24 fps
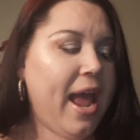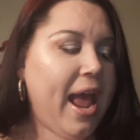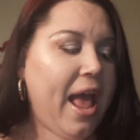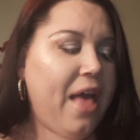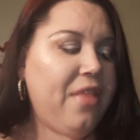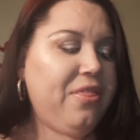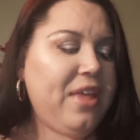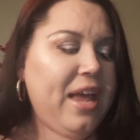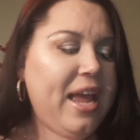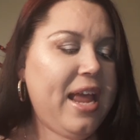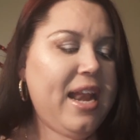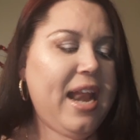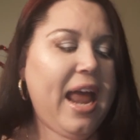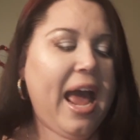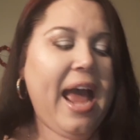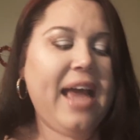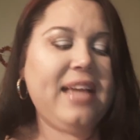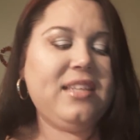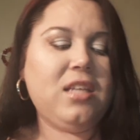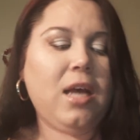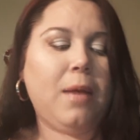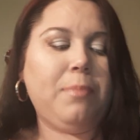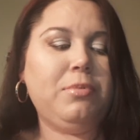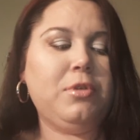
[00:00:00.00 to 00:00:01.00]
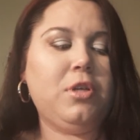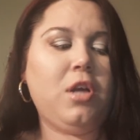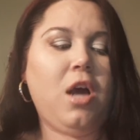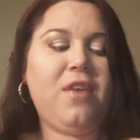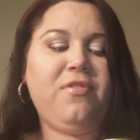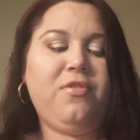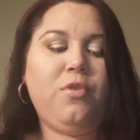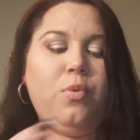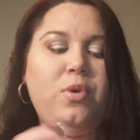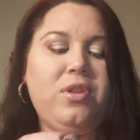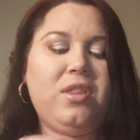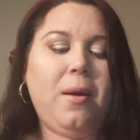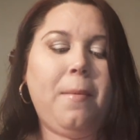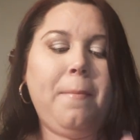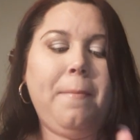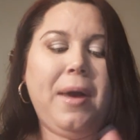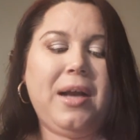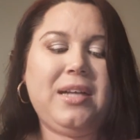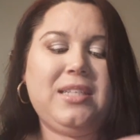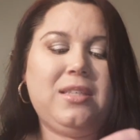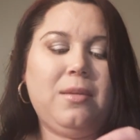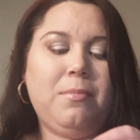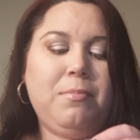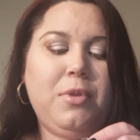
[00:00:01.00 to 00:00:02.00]
And then I topped it off with
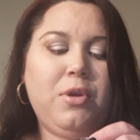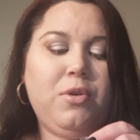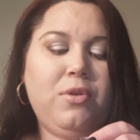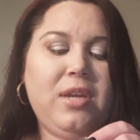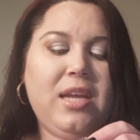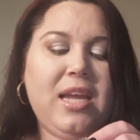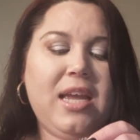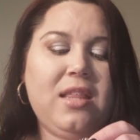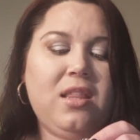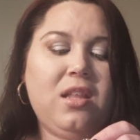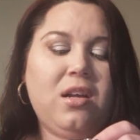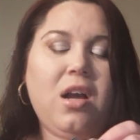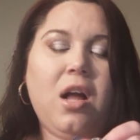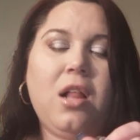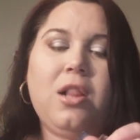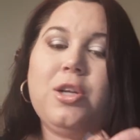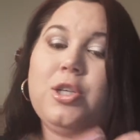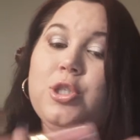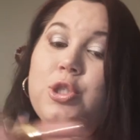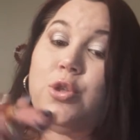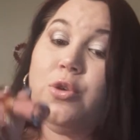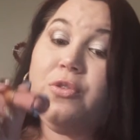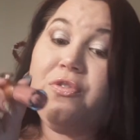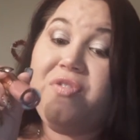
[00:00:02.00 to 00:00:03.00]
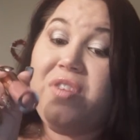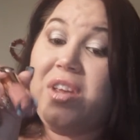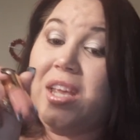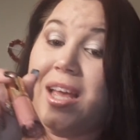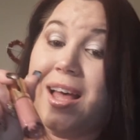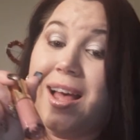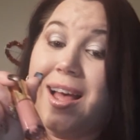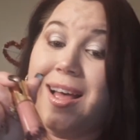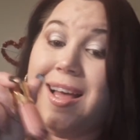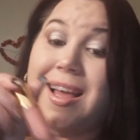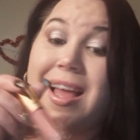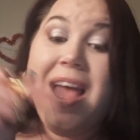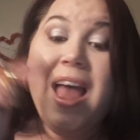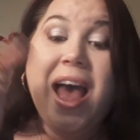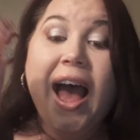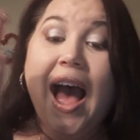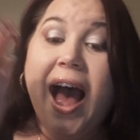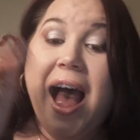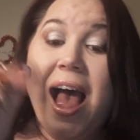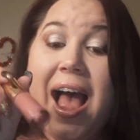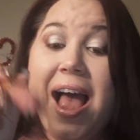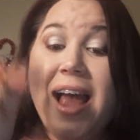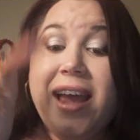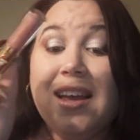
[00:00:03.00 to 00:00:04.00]
Buxom Beauty in the color Sophia.
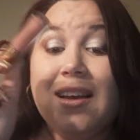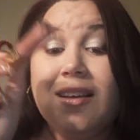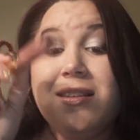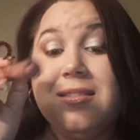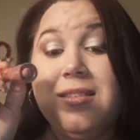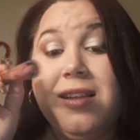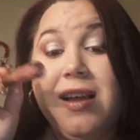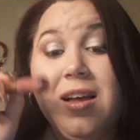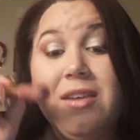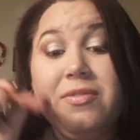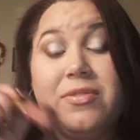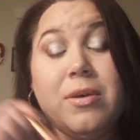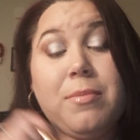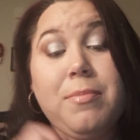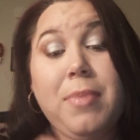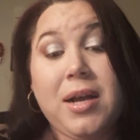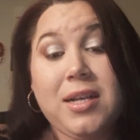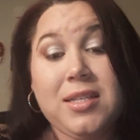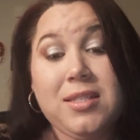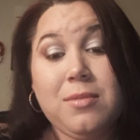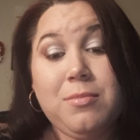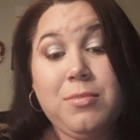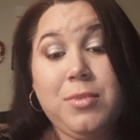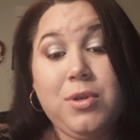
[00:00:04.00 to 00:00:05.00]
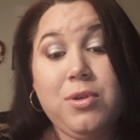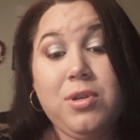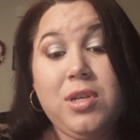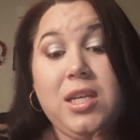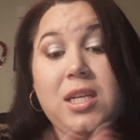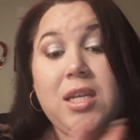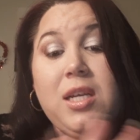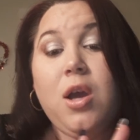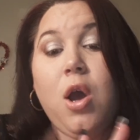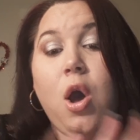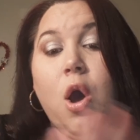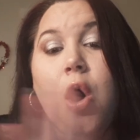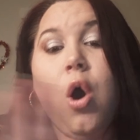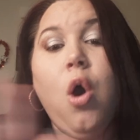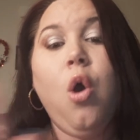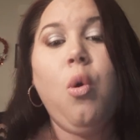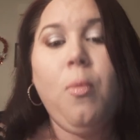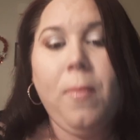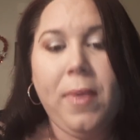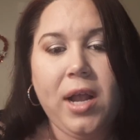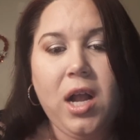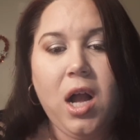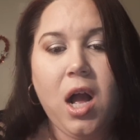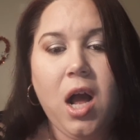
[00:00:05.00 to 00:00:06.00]
I love Buxom Beauty.
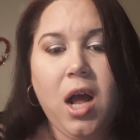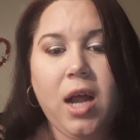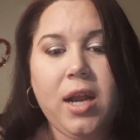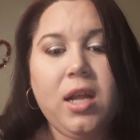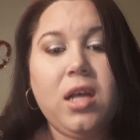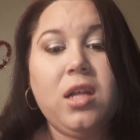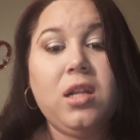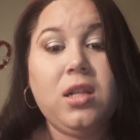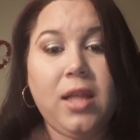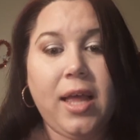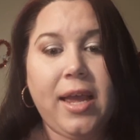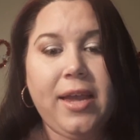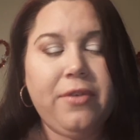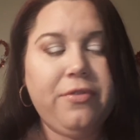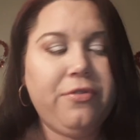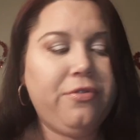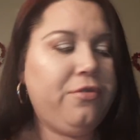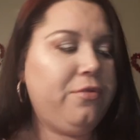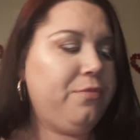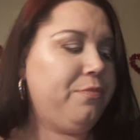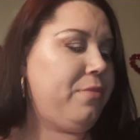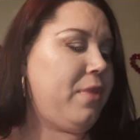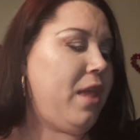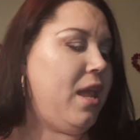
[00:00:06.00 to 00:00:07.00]
Oh my god, life.